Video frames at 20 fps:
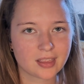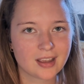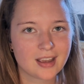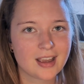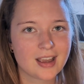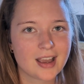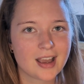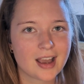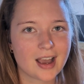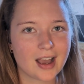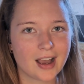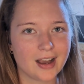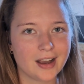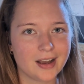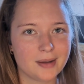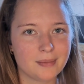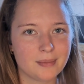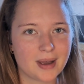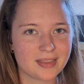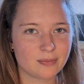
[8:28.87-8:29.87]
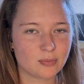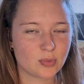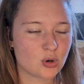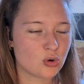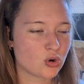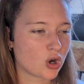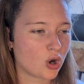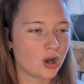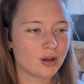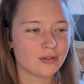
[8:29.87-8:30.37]
And we'll
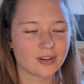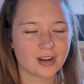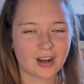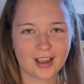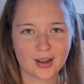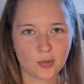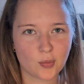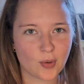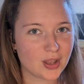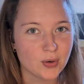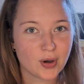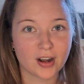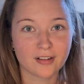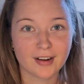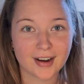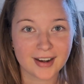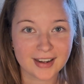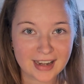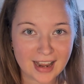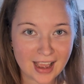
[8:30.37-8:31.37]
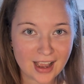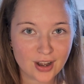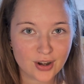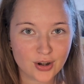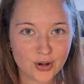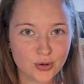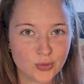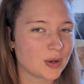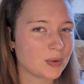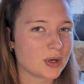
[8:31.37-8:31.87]
go over like where you are right now,
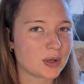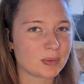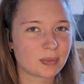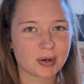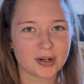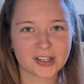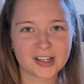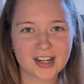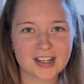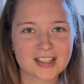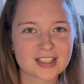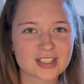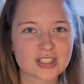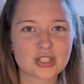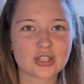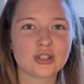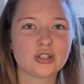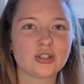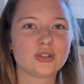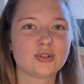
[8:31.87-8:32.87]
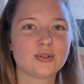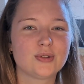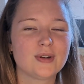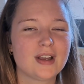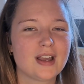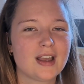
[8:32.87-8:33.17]
where you want to progress to,